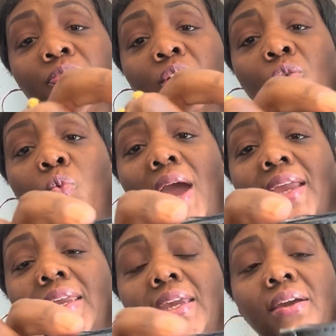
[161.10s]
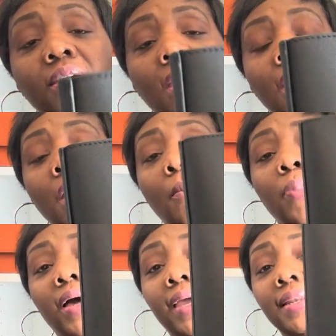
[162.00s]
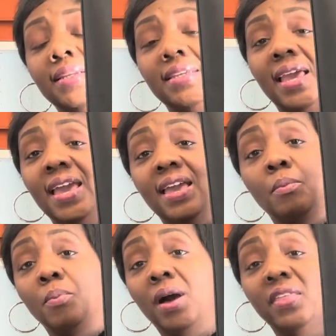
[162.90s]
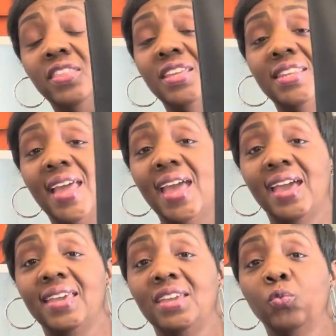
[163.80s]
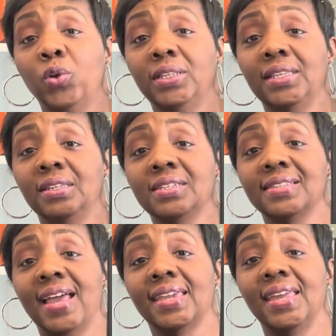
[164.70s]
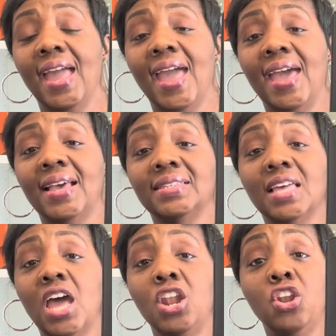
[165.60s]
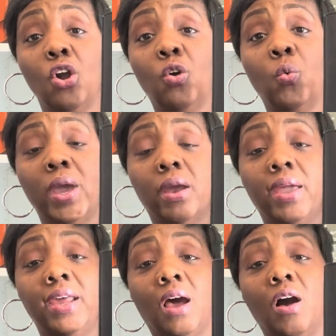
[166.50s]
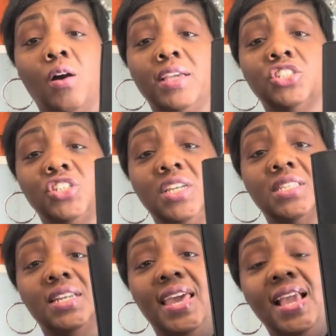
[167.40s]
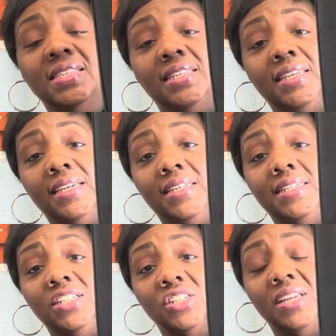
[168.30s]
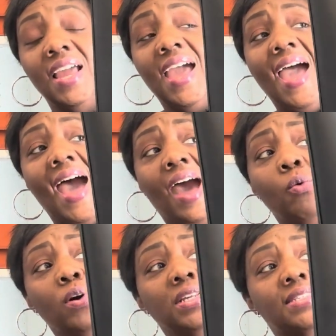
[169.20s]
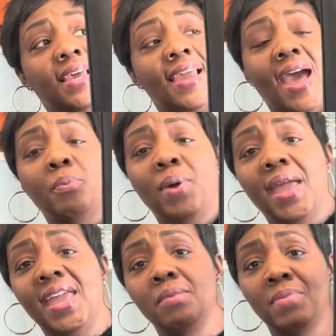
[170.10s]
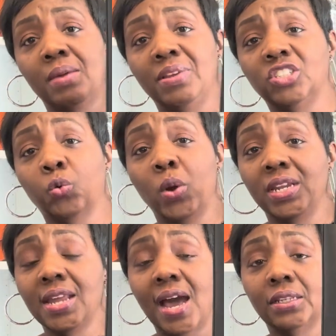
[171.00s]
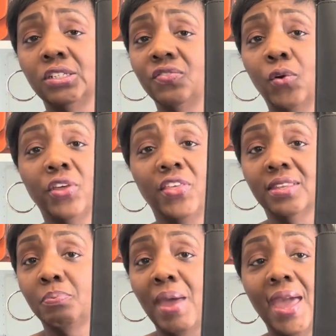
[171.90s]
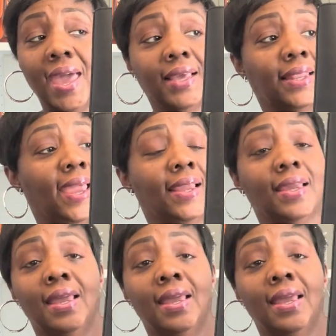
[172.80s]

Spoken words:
right here, but other than that, it really looks like it has no wear at all, and she is in excellent condition. I want to say I paid maybe $20 for this bag. Like,